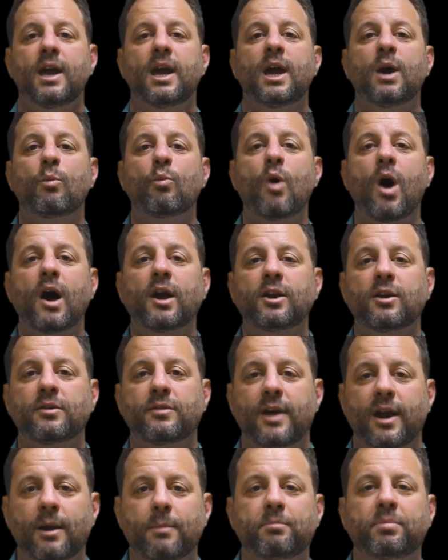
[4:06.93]
And while you're
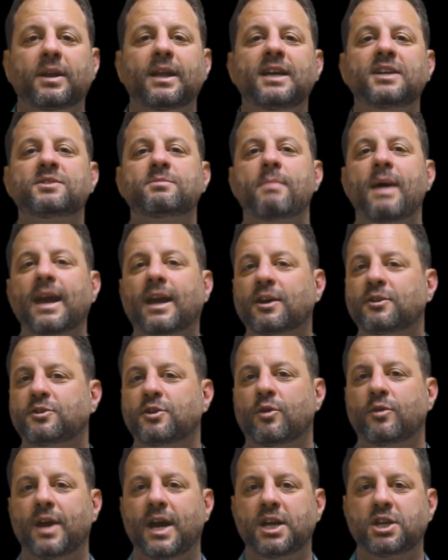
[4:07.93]
there, please make a
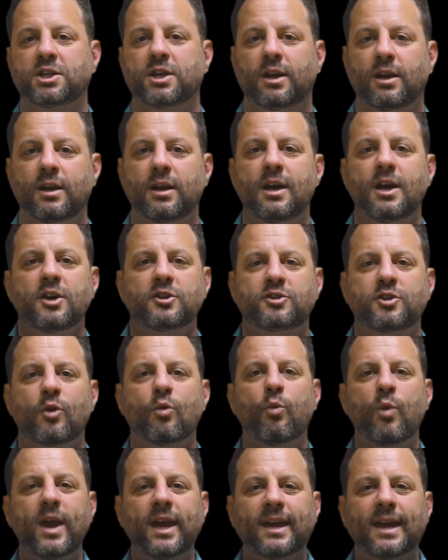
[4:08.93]
donation so
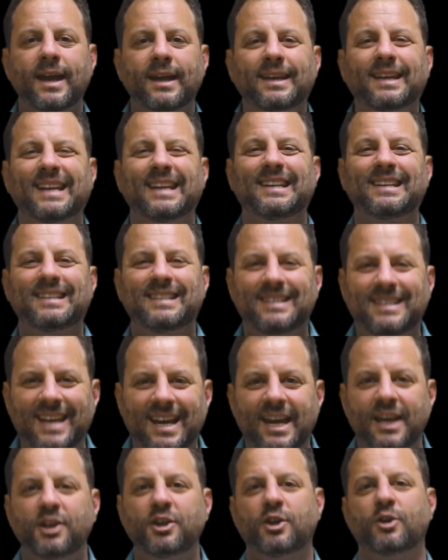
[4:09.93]
we can
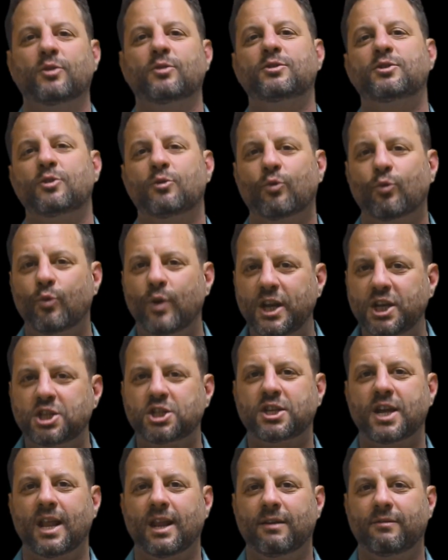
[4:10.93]
continue to
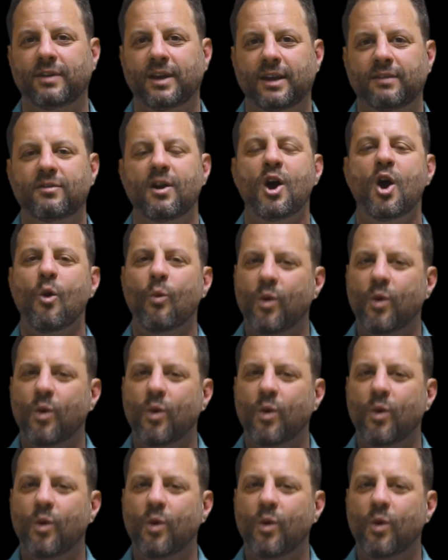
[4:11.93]
reach Tel Aviv